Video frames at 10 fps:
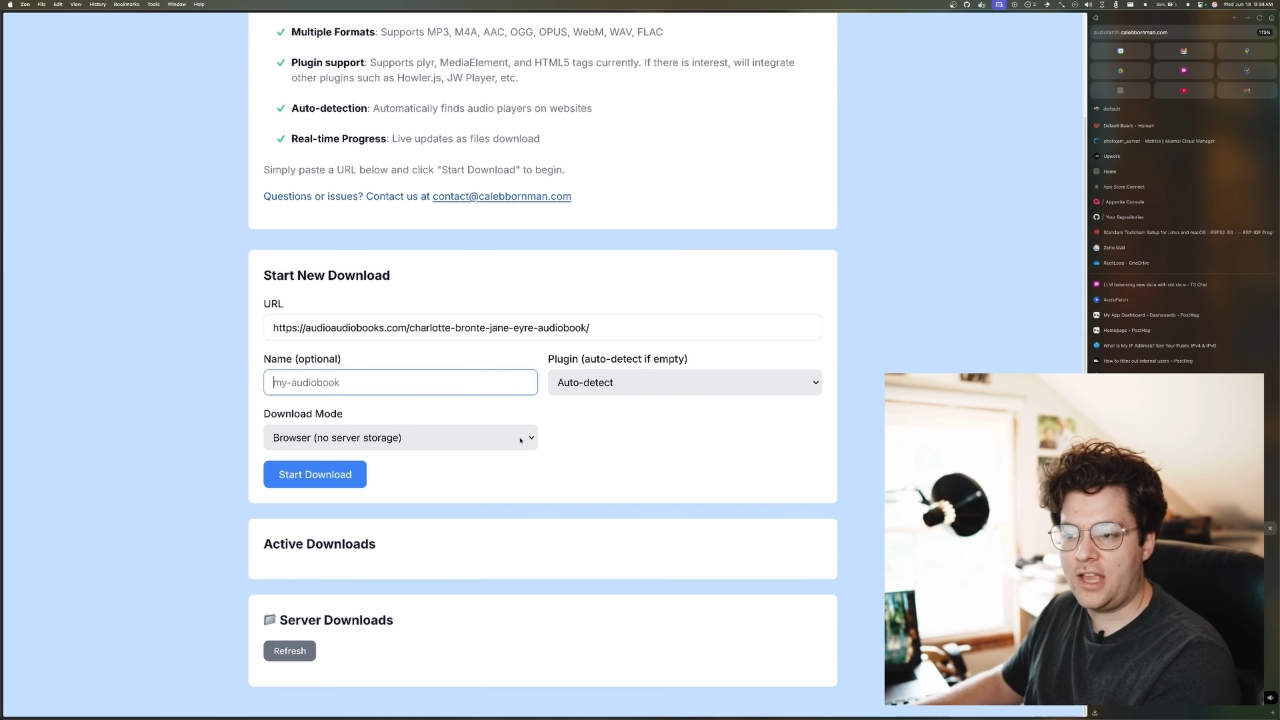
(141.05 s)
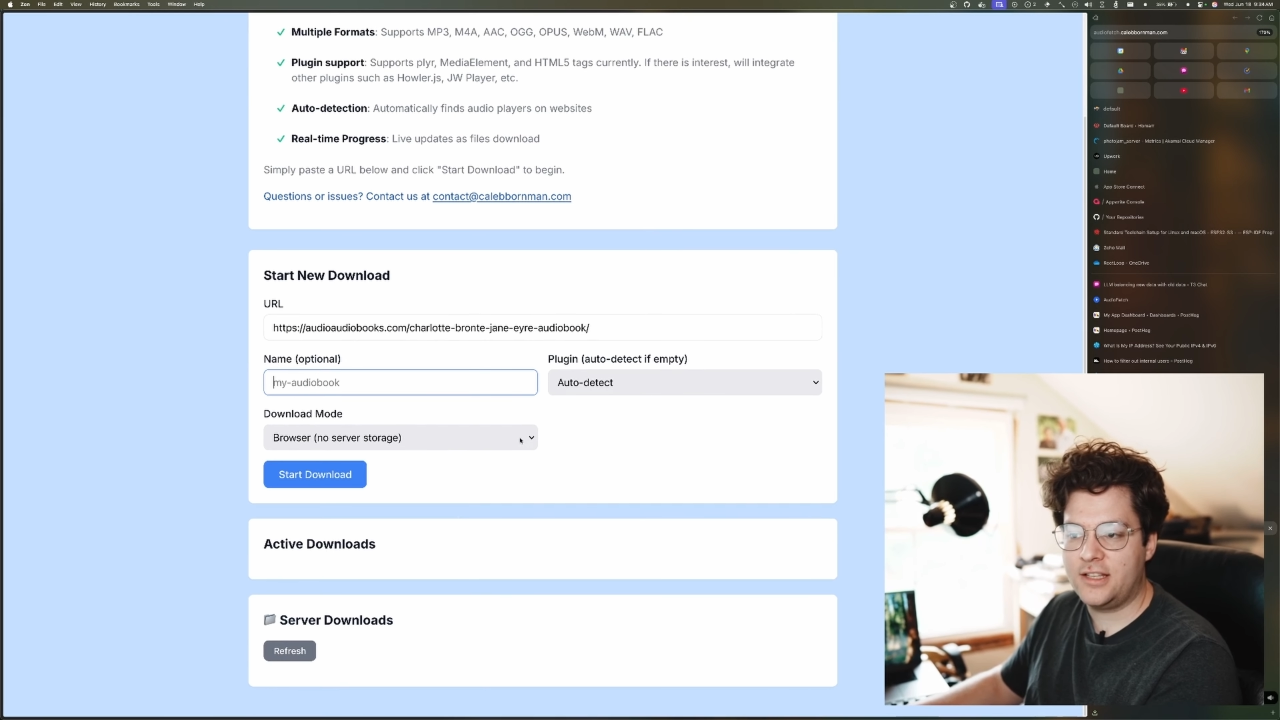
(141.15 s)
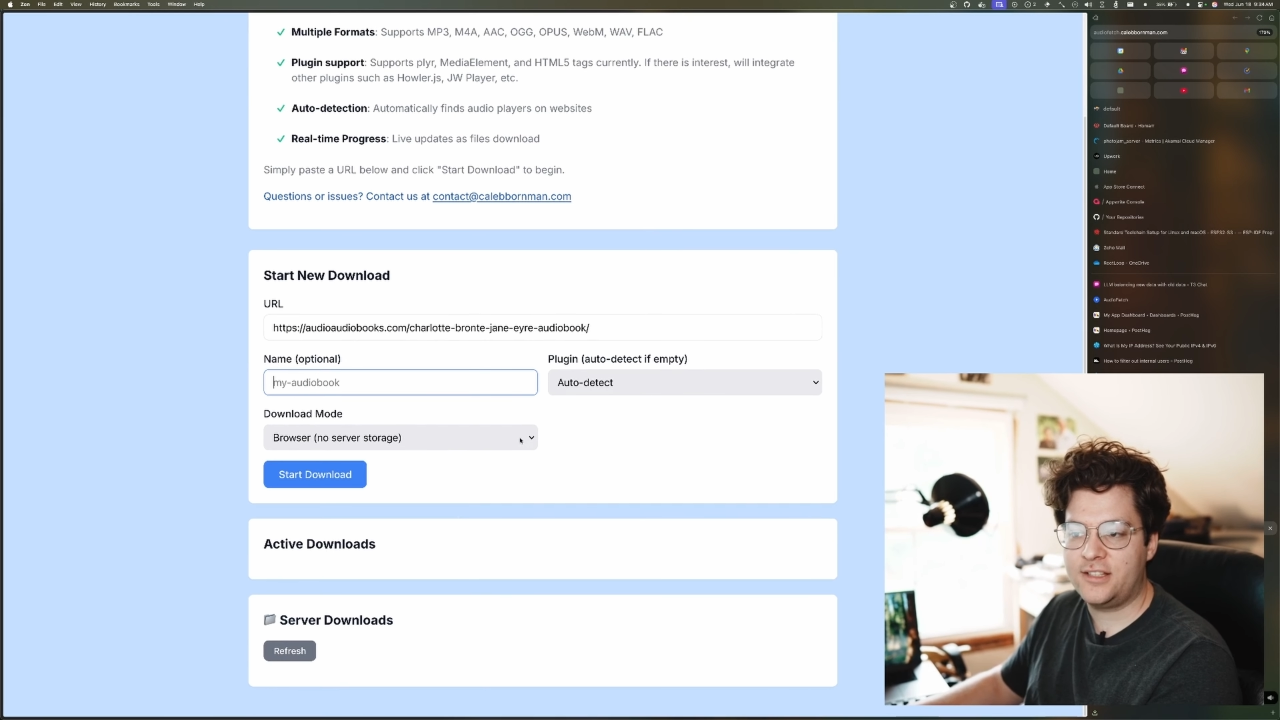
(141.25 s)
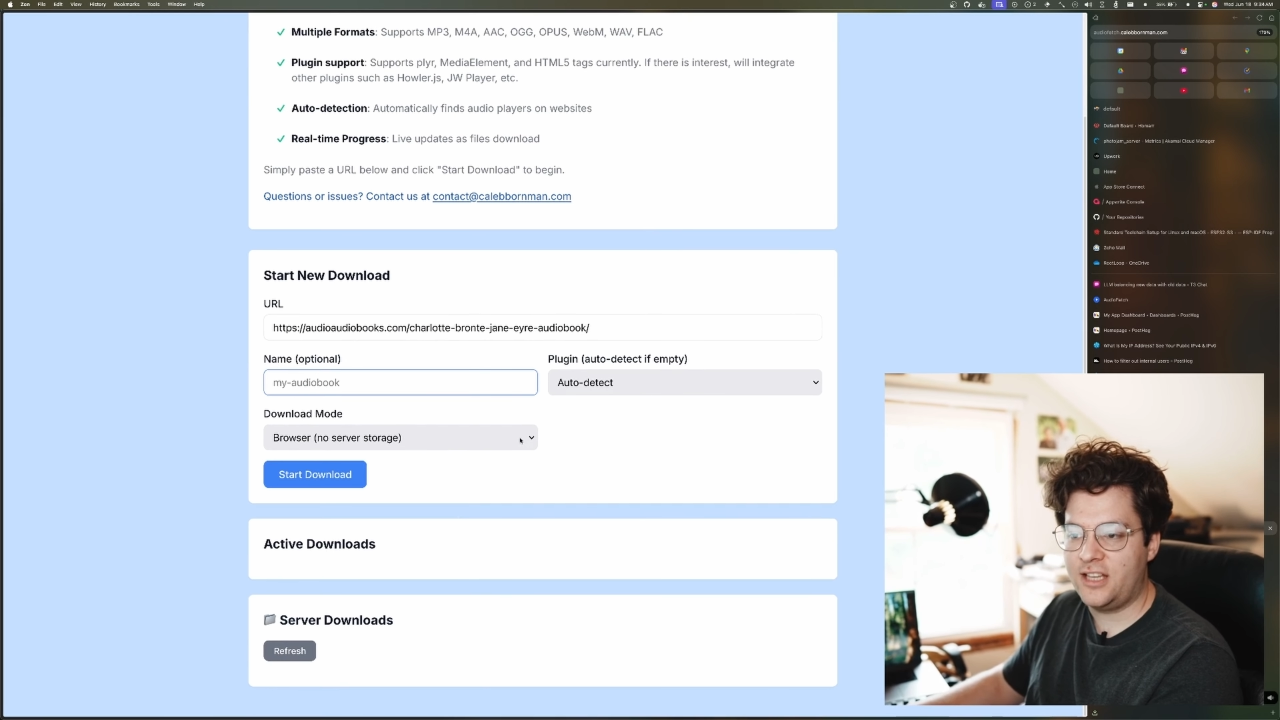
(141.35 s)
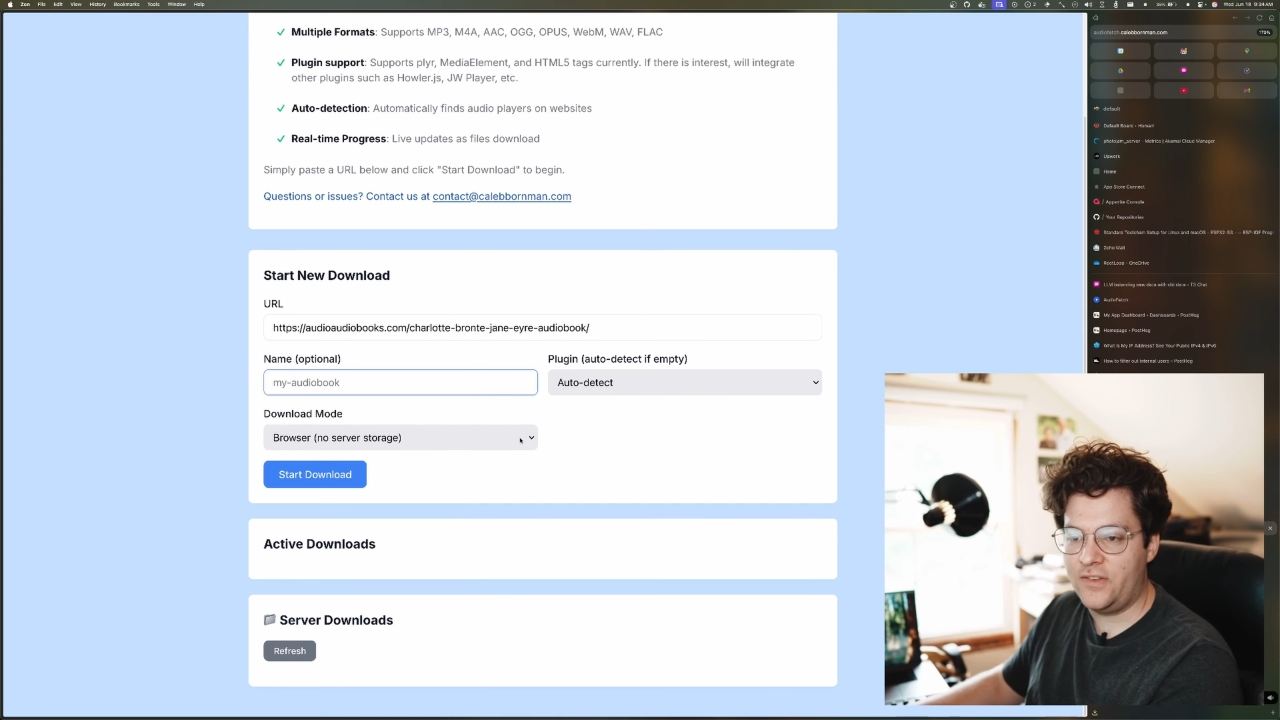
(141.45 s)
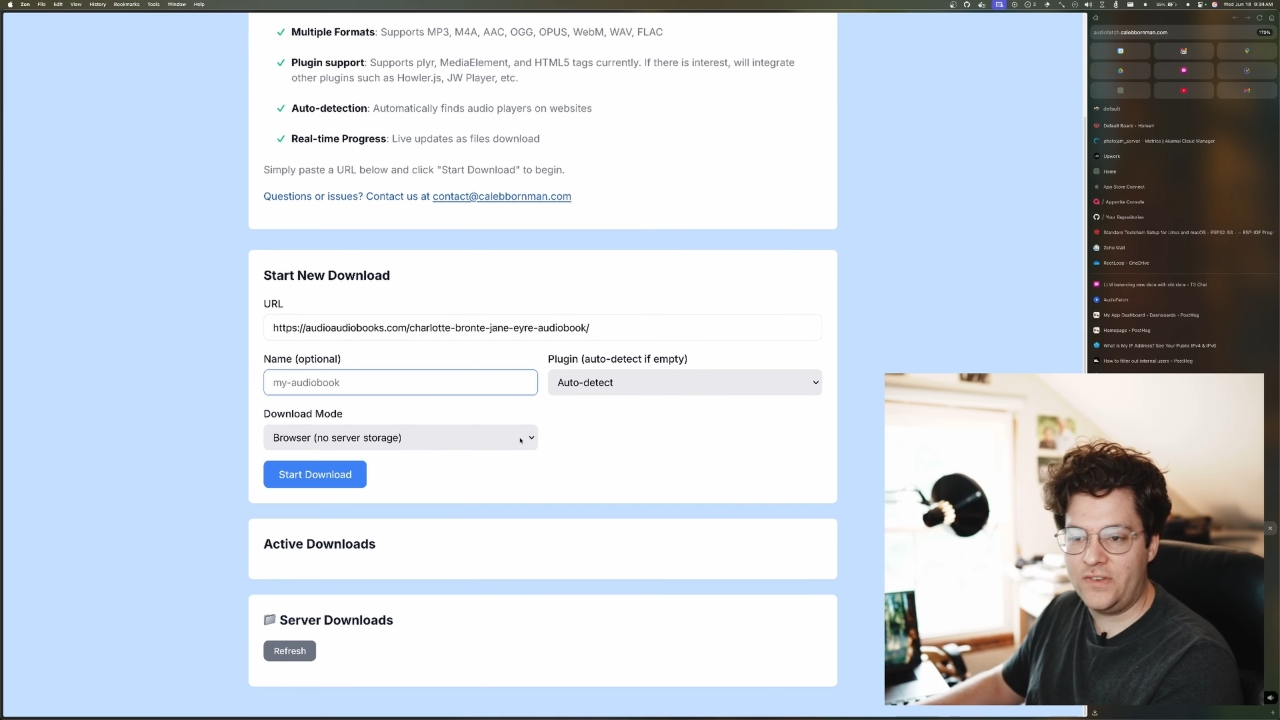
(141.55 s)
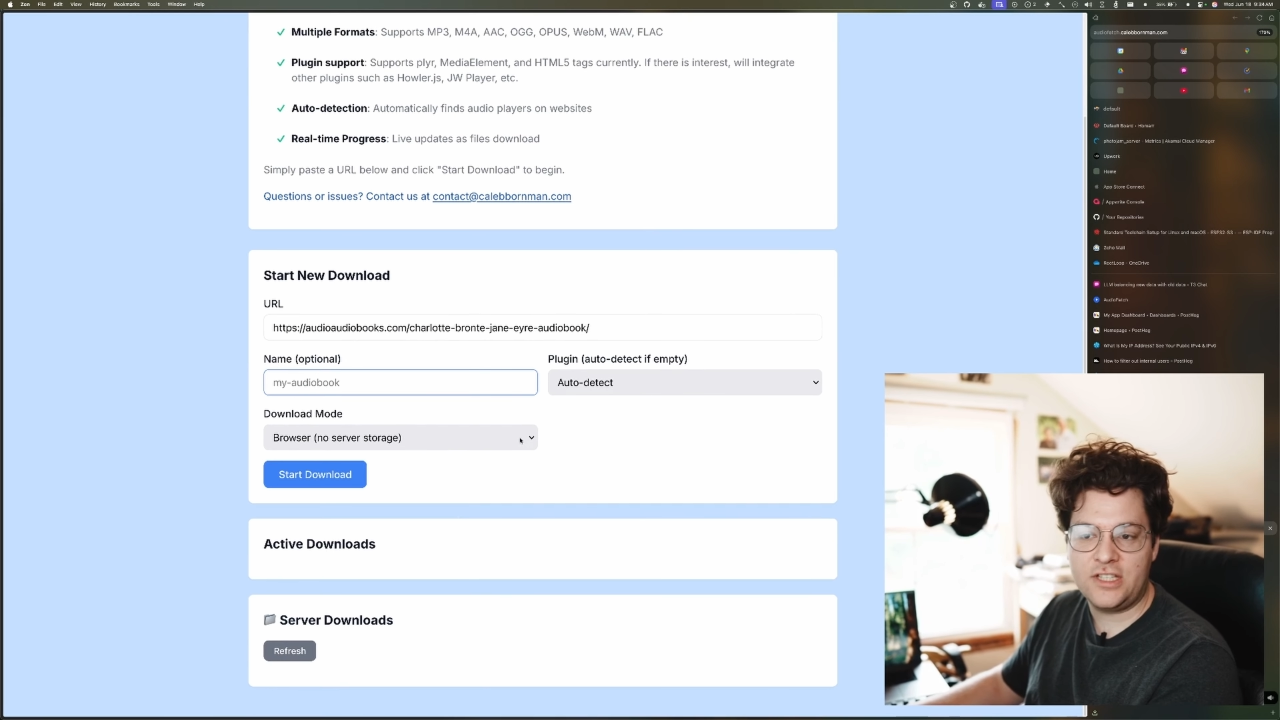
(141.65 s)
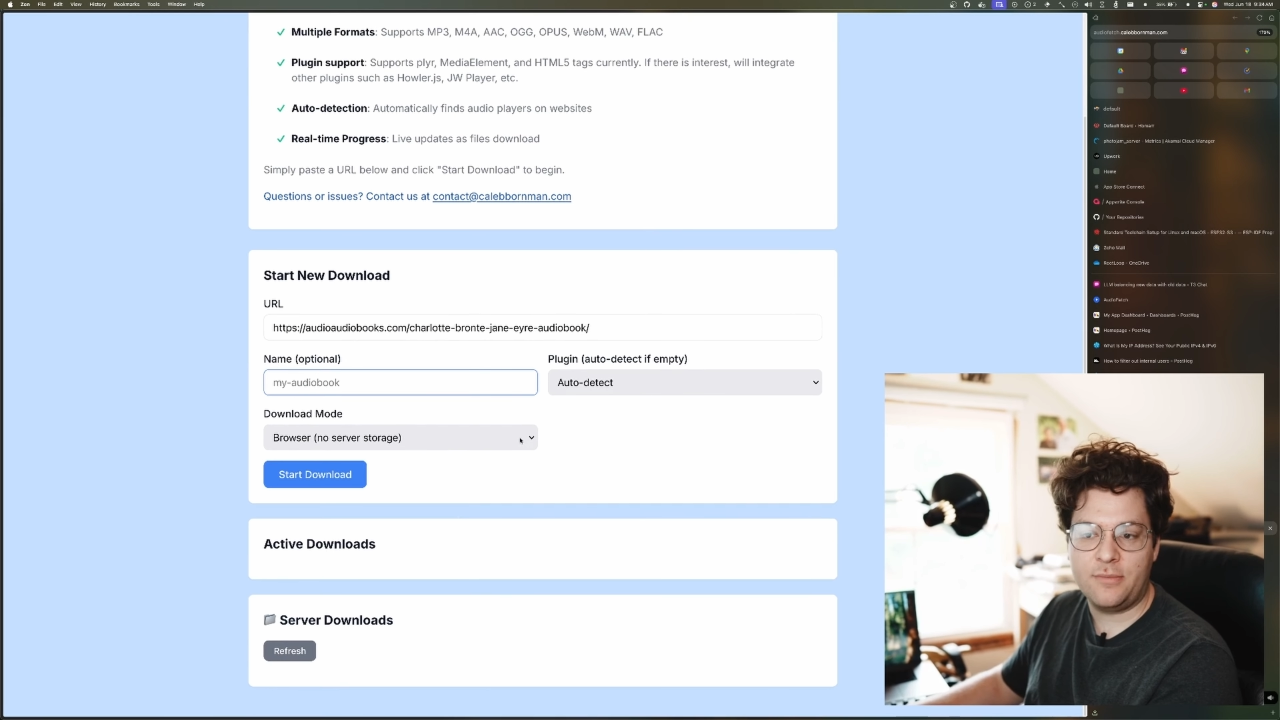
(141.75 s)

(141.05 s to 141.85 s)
save it to my